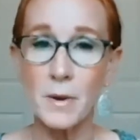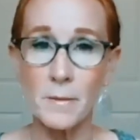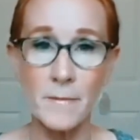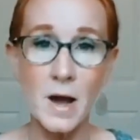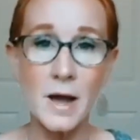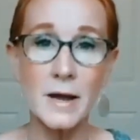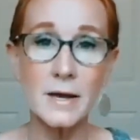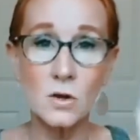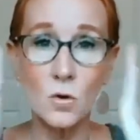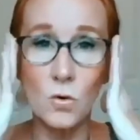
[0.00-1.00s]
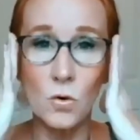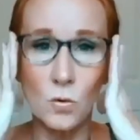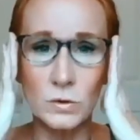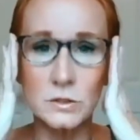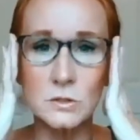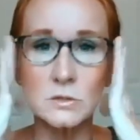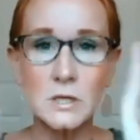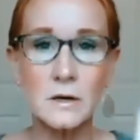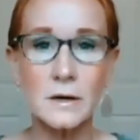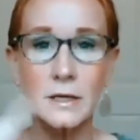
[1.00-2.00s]
But my goal with
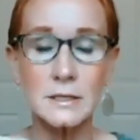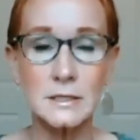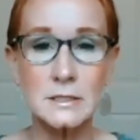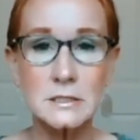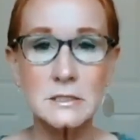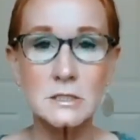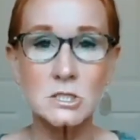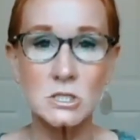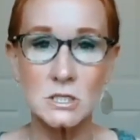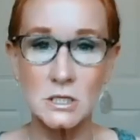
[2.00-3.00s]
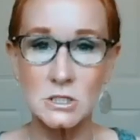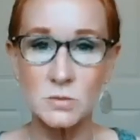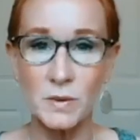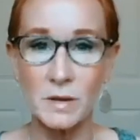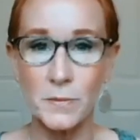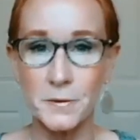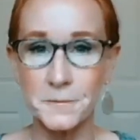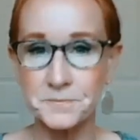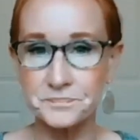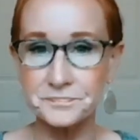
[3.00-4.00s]
doTERRA is to teach
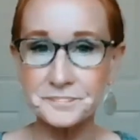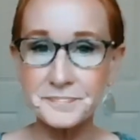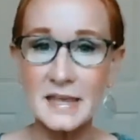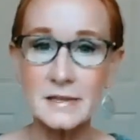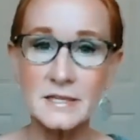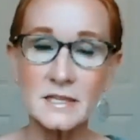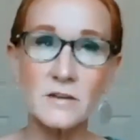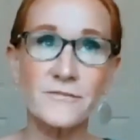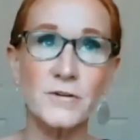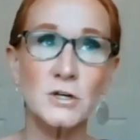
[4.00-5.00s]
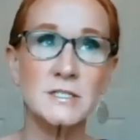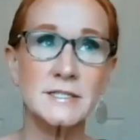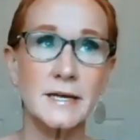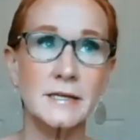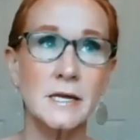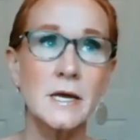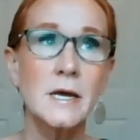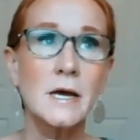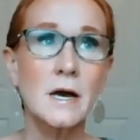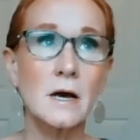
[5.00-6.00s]
people that the first line
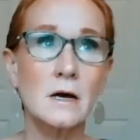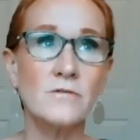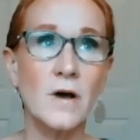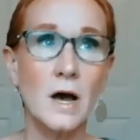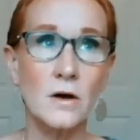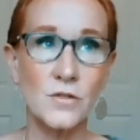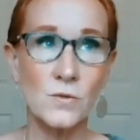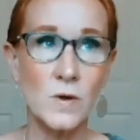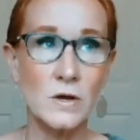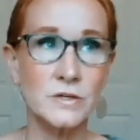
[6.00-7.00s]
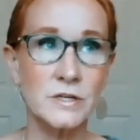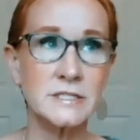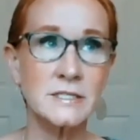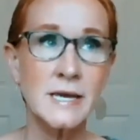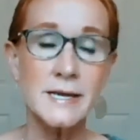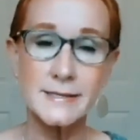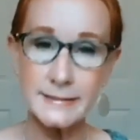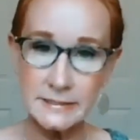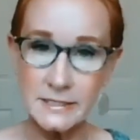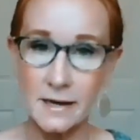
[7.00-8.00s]
of health and wellness
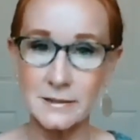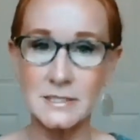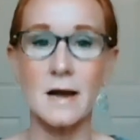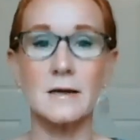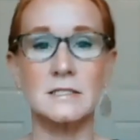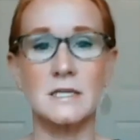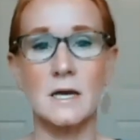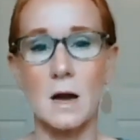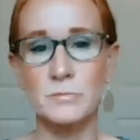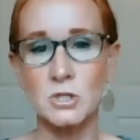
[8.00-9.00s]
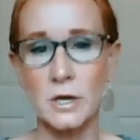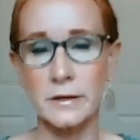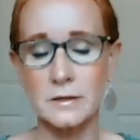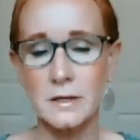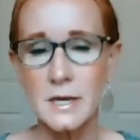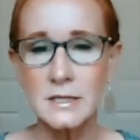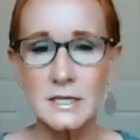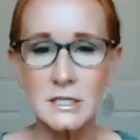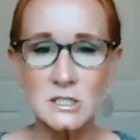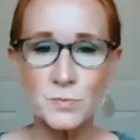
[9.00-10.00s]
is not a toxic option
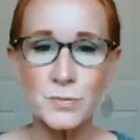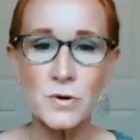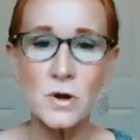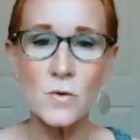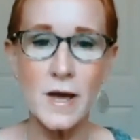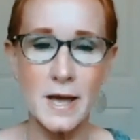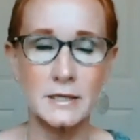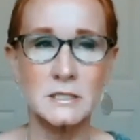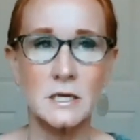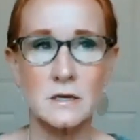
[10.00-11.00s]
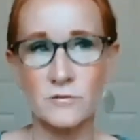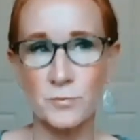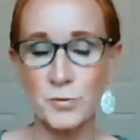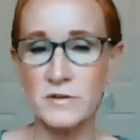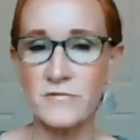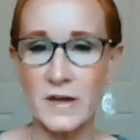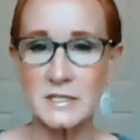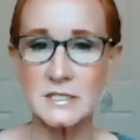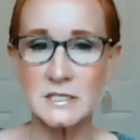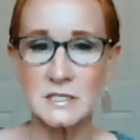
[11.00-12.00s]
that it's proactive,
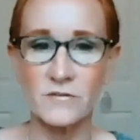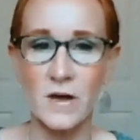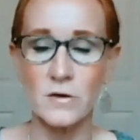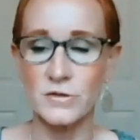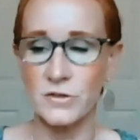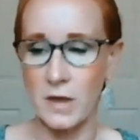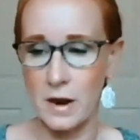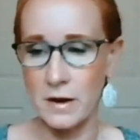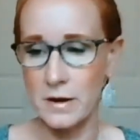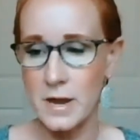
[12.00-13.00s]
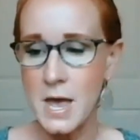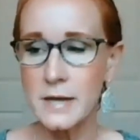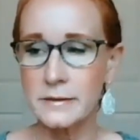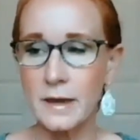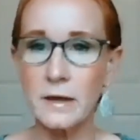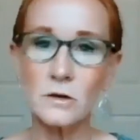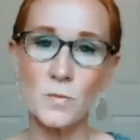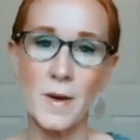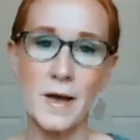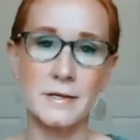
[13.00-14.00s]
preventative health care, get
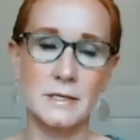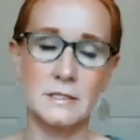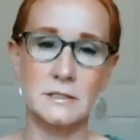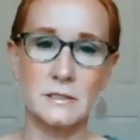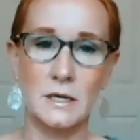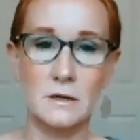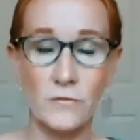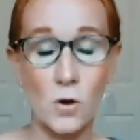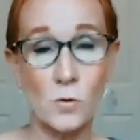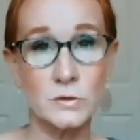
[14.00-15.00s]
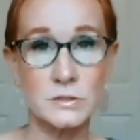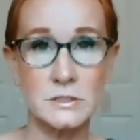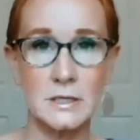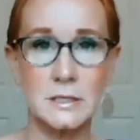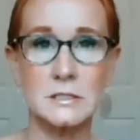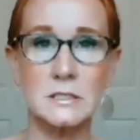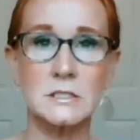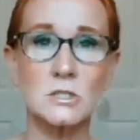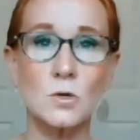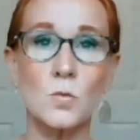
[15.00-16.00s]
your body in a state of
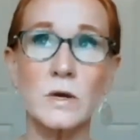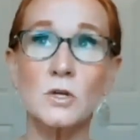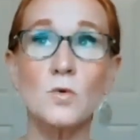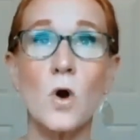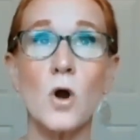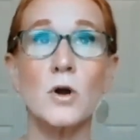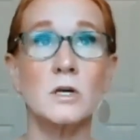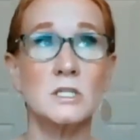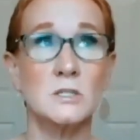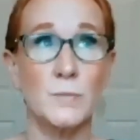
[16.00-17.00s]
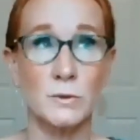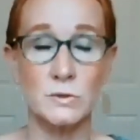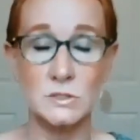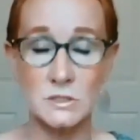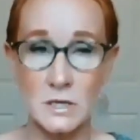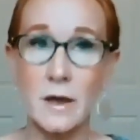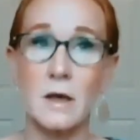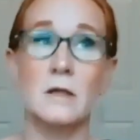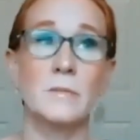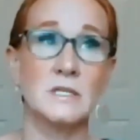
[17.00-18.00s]
homeostasis so when you are exposed
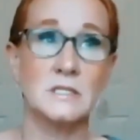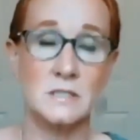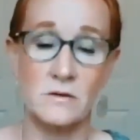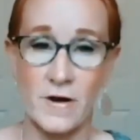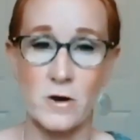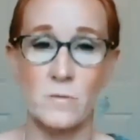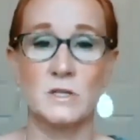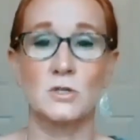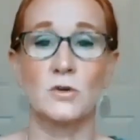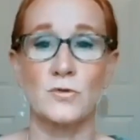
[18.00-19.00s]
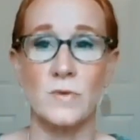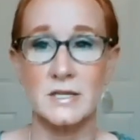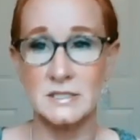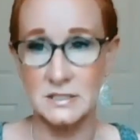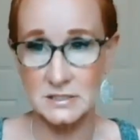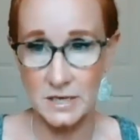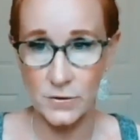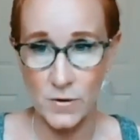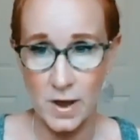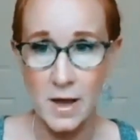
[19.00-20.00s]
to elements environmental threats
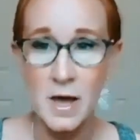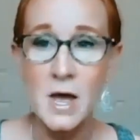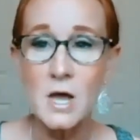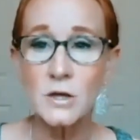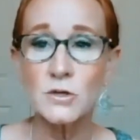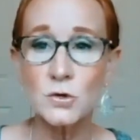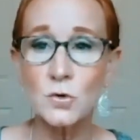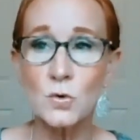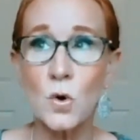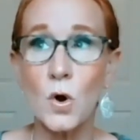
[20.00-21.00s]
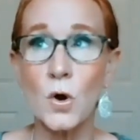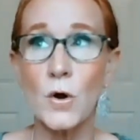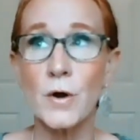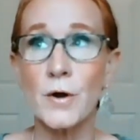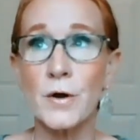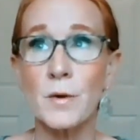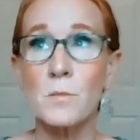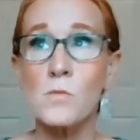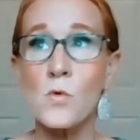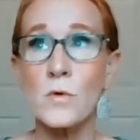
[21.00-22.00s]
etc you are
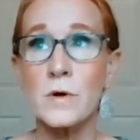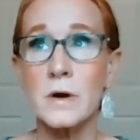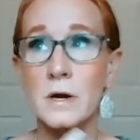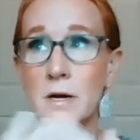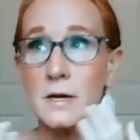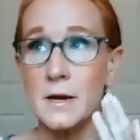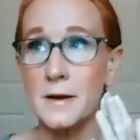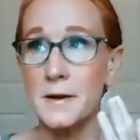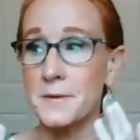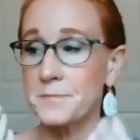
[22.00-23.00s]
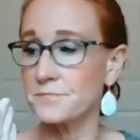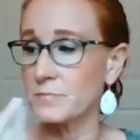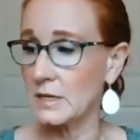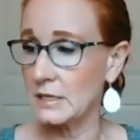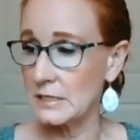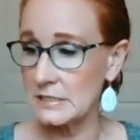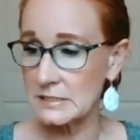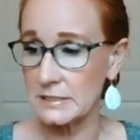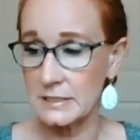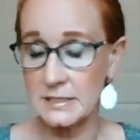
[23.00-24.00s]
more um,
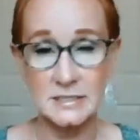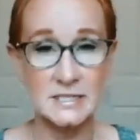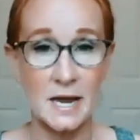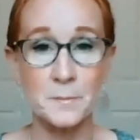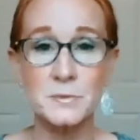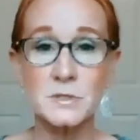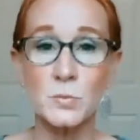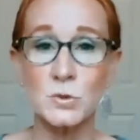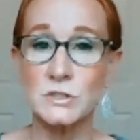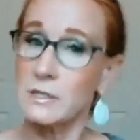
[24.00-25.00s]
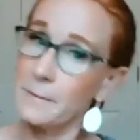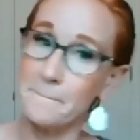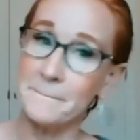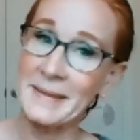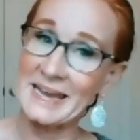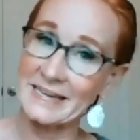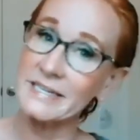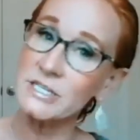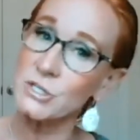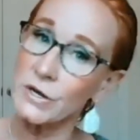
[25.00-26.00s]
easily adaptable to
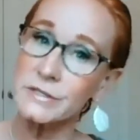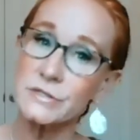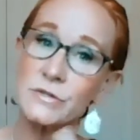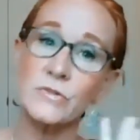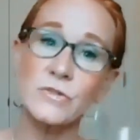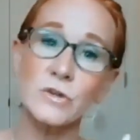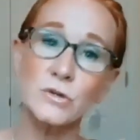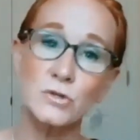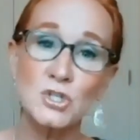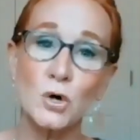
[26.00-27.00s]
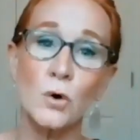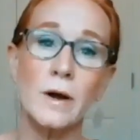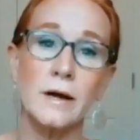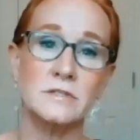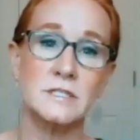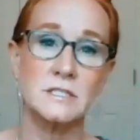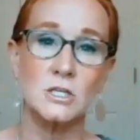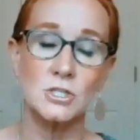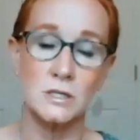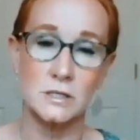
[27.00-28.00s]
manage it so that you don't have
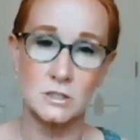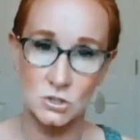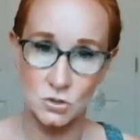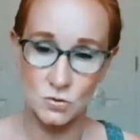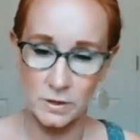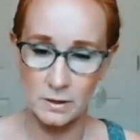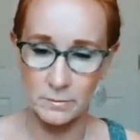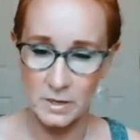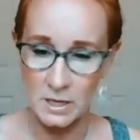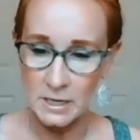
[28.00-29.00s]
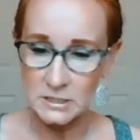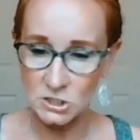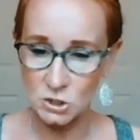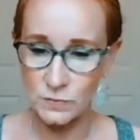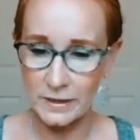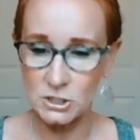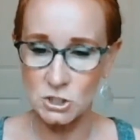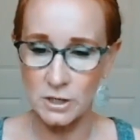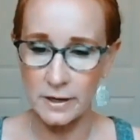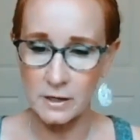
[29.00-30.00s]
such an extreme
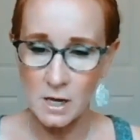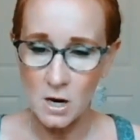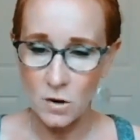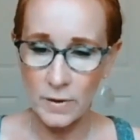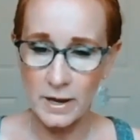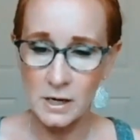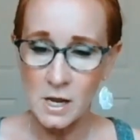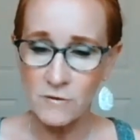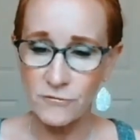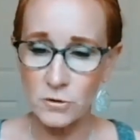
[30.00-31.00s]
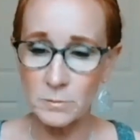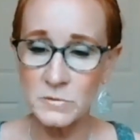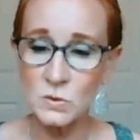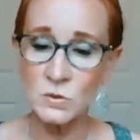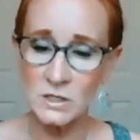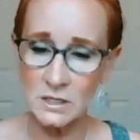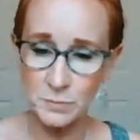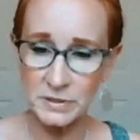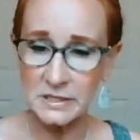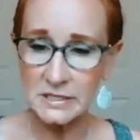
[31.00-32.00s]
situation right for
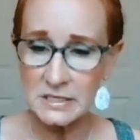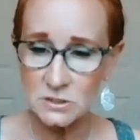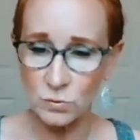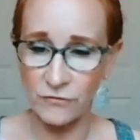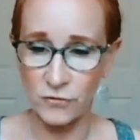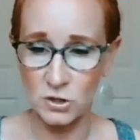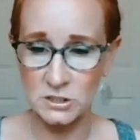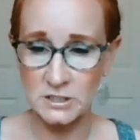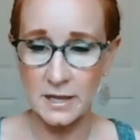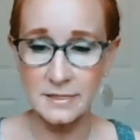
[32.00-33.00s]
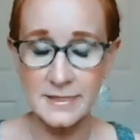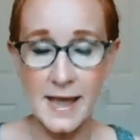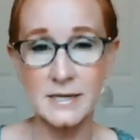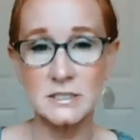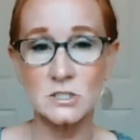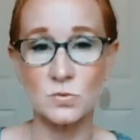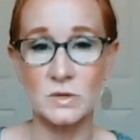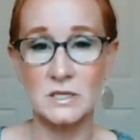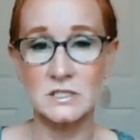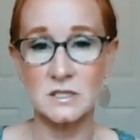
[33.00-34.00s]
immunity please refer to last
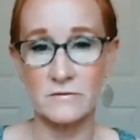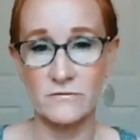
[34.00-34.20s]
week's